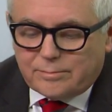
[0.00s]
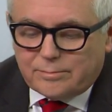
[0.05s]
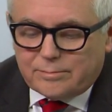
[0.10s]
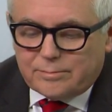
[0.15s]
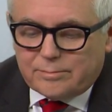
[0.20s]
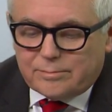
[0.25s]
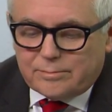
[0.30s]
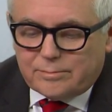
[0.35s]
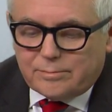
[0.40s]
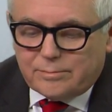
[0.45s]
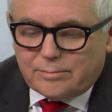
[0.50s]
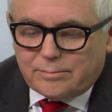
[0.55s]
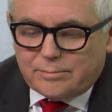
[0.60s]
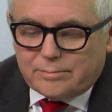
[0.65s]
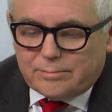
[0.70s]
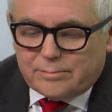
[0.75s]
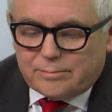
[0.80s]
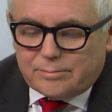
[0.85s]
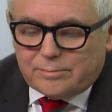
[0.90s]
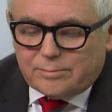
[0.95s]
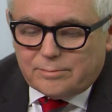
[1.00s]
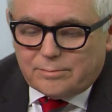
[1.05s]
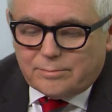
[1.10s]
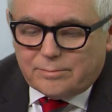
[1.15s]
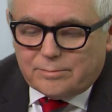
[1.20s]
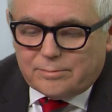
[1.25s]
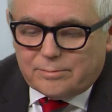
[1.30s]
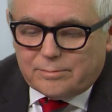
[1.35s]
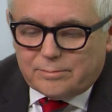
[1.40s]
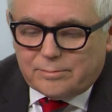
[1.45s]

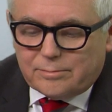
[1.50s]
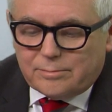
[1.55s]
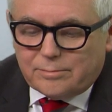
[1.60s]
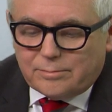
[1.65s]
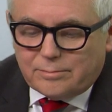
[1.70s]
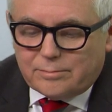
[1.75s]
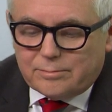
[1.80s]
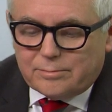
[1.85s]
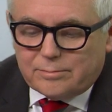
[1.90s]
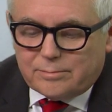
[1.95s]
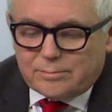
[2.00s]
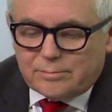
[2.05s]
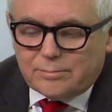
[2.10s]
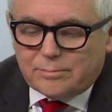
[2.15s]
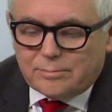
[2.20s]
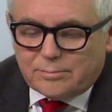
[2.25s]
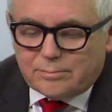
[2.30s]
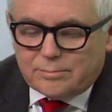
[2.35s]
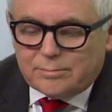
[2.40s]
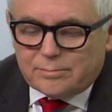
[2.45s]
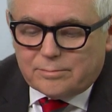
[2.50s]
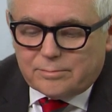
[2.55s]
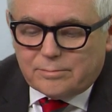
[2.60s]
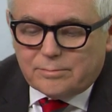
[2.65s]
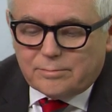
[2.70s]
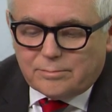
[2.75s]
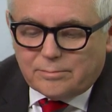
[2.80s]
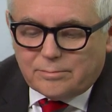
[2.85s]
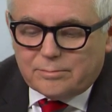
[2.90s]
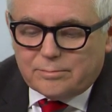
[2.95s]

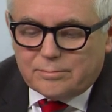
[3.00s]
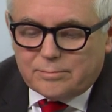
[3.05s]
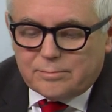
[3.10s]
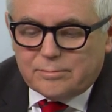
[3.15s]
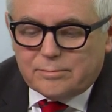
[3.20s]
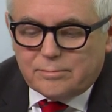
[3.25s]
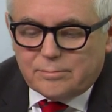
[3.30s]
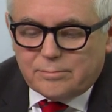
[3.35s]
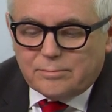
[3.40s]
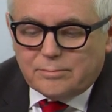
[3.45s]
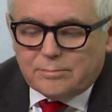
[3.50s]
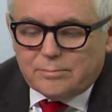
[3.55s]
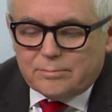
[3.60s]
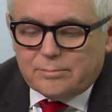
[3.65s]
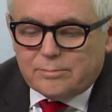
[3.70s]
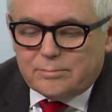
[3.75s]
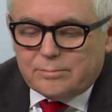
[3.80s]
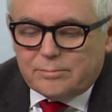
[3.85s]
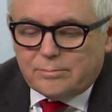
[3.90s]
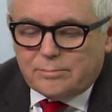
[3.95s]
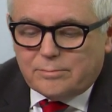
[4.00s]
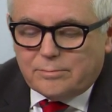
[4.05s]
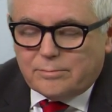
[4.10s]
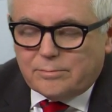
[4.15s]
(not speaking)